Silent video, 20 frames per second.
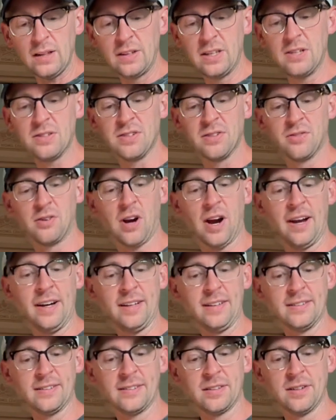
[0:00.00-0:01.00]
The use of
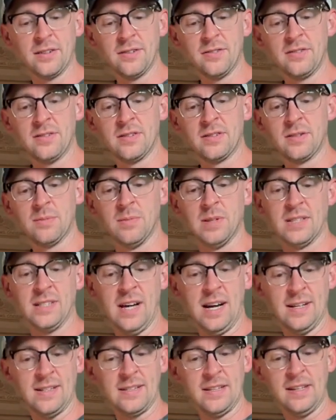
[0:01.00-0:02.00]
grinding stones,
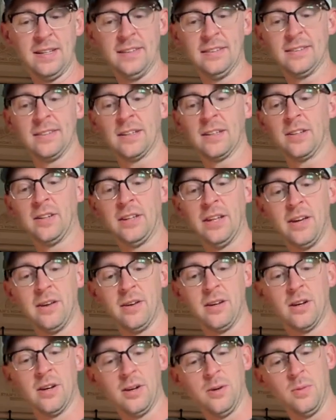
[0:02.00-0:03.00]
metates, and clay
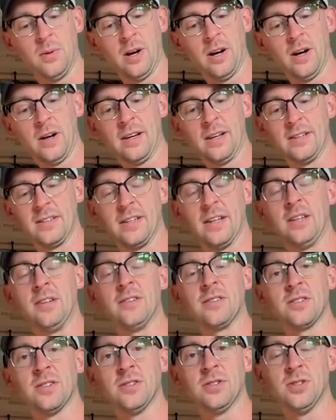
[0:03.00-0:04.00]
cookware
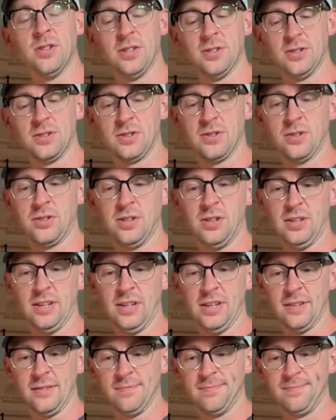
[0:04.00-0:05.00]
continues in traditional cooking.